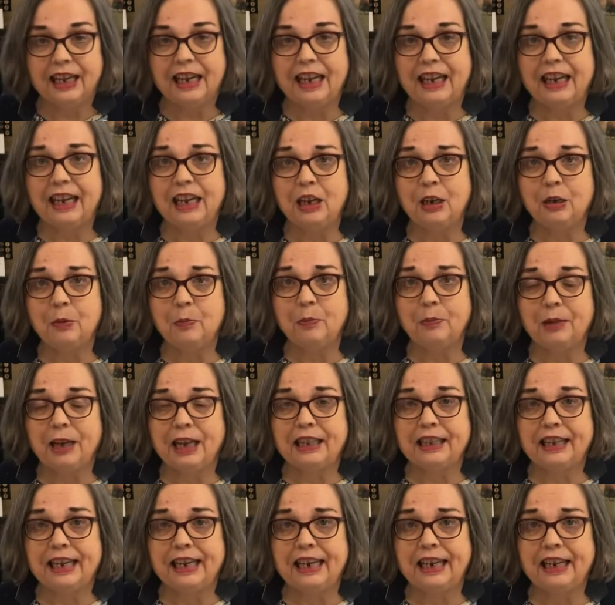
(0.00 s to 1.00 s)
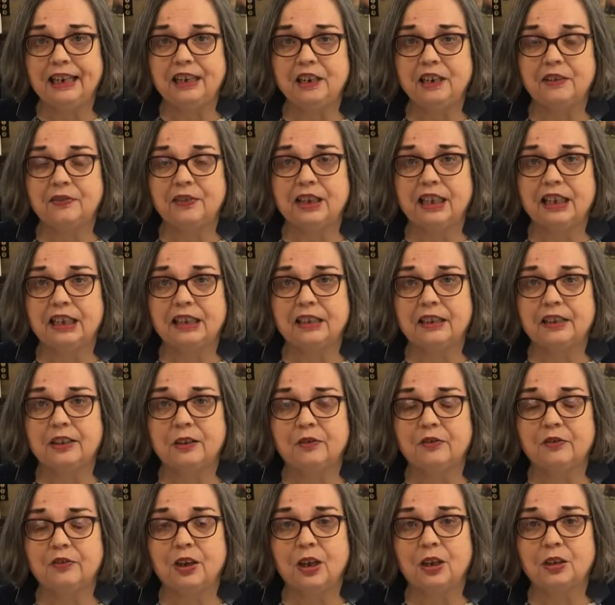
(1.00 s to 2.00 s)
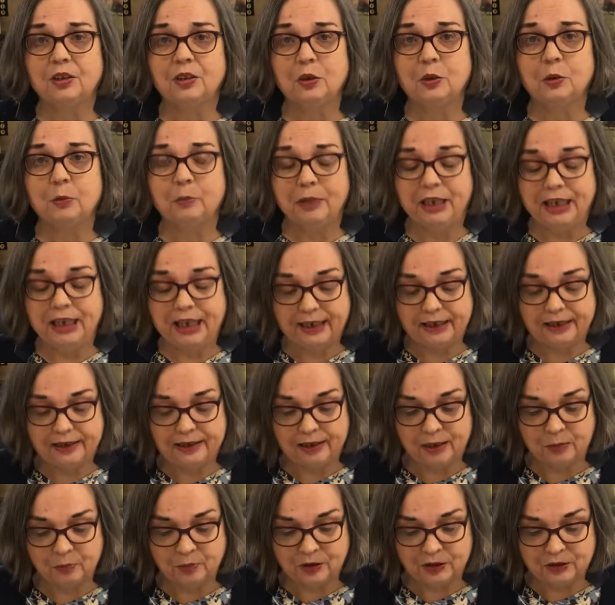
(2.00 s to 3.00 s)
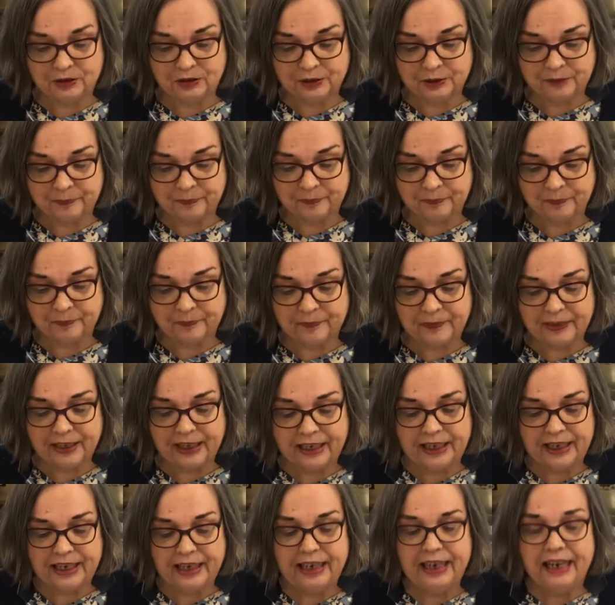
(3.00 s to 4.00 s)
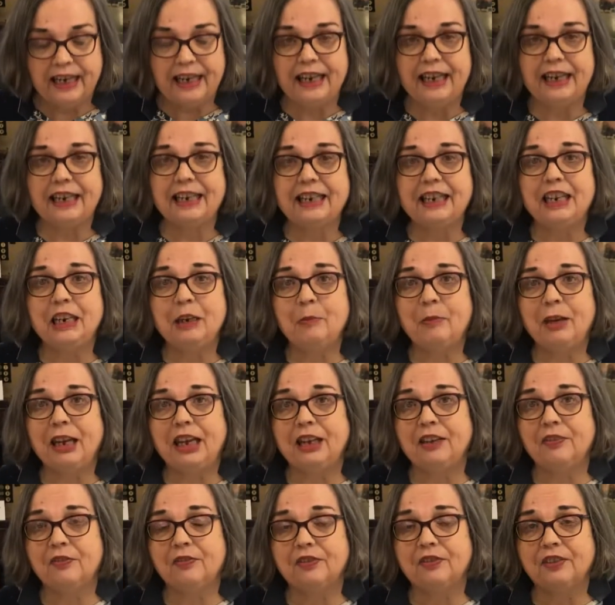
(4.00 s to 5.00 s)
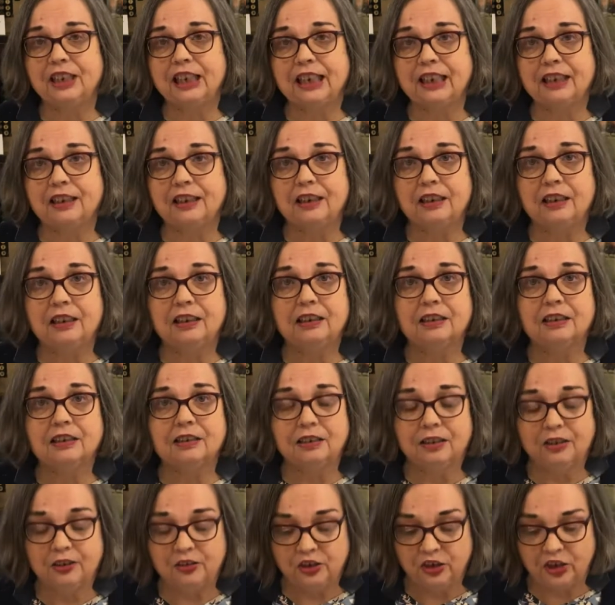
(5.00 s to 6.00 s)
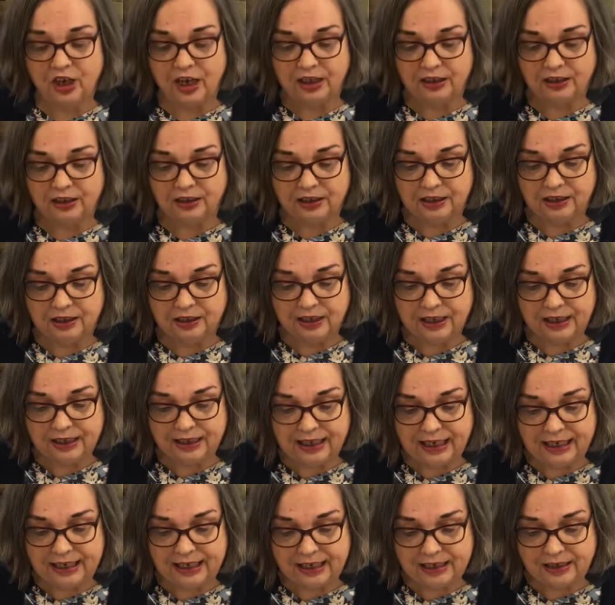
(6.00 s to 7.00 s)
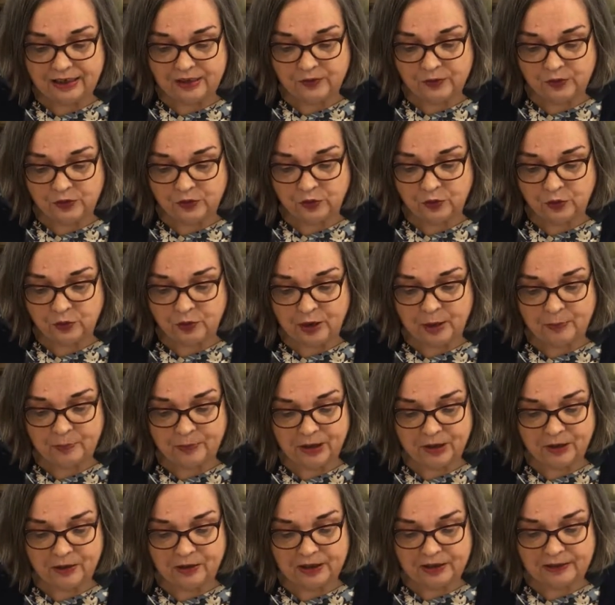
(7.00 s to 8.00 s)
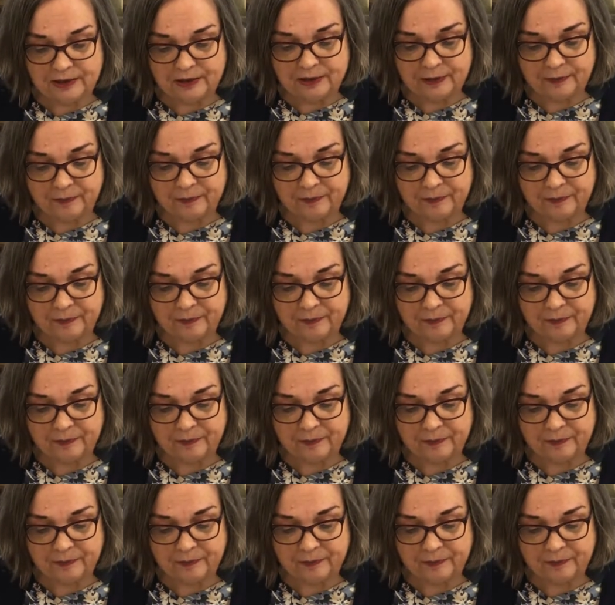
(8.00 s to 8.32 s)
And by the end of it, the volume had doubled. And he made vanilla, chocolate, and strawberries.